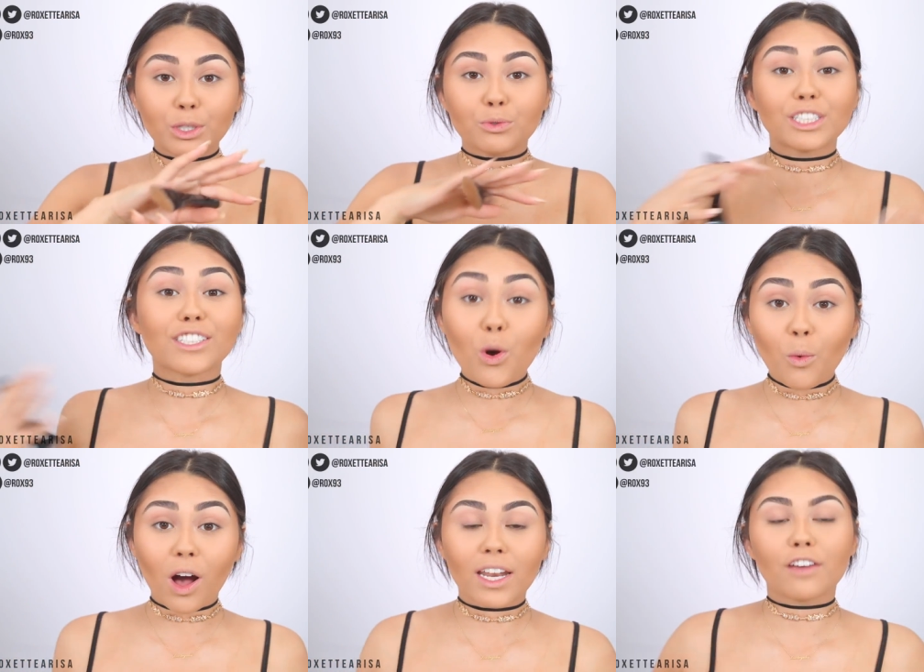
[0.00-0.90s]
which we
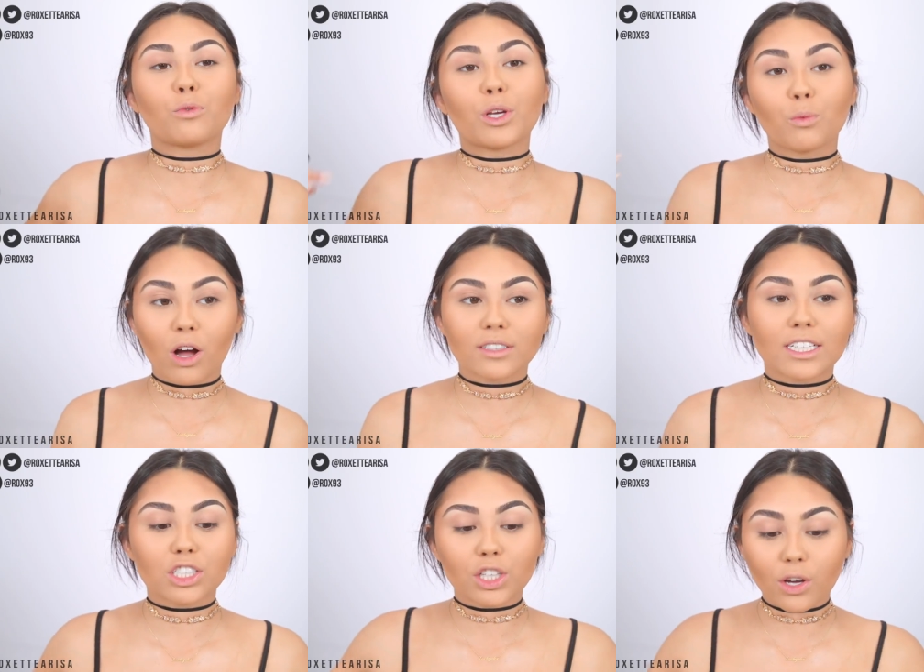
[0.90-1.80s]
don't want if we
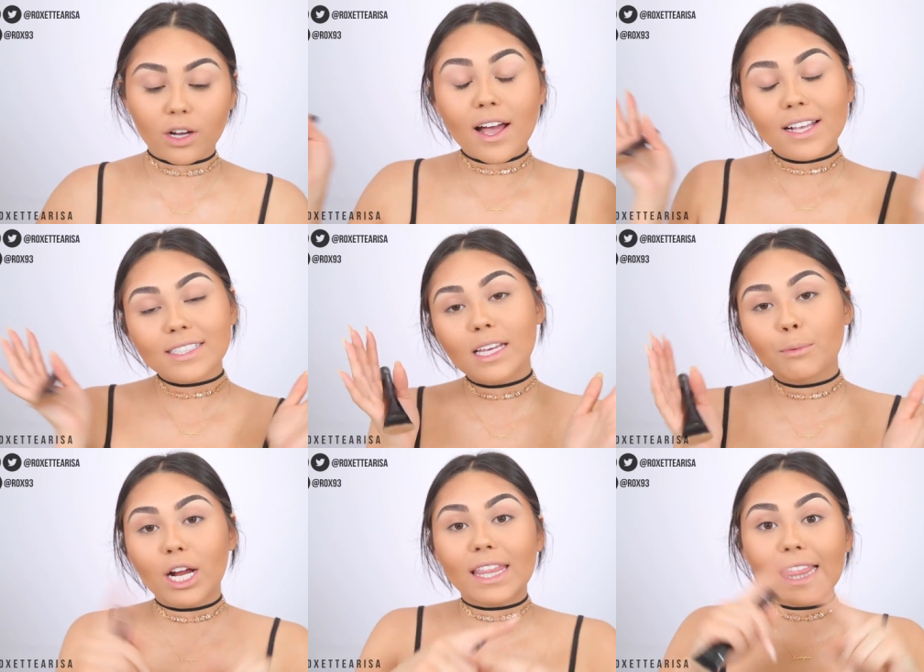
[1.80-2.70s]
want it to look
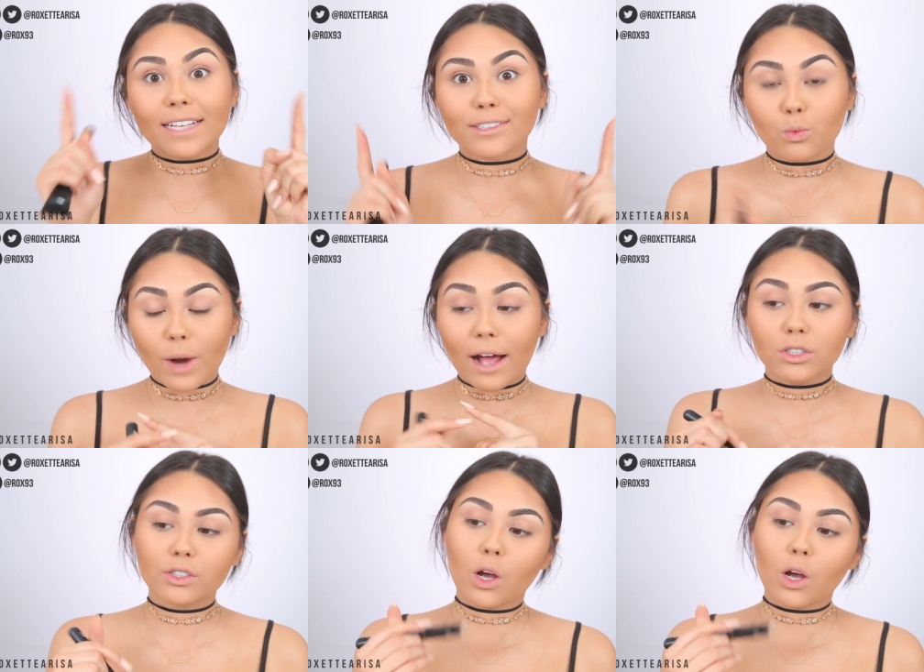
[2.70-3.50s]
slimmer and less round.